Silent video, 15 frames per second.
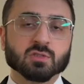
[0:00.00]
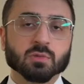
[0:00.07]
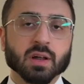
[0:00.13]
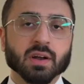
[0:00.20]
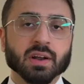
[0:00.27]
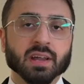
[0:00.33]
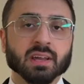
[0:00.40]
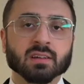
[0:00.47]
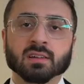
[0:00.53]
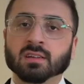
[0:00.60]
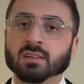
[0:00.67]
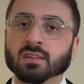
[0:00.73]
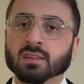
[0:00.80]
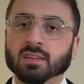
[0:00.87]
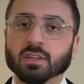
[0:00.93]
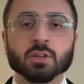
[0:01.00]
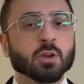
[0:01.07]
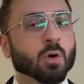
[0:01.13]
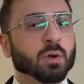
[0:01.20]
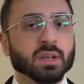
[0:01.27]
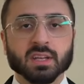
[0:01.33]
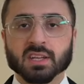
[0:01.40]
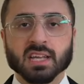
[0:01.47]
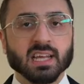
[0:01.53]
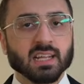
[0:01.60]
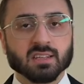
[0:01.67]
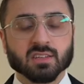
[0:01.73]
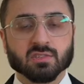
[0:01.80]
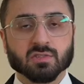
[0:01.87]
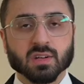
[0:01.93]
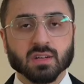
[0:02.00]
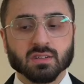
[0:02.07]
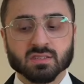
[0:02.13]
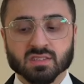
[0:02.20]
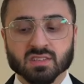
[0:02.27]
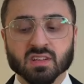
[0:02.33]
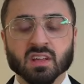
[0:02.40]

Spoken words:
wearing. You don't need to get this fragrance.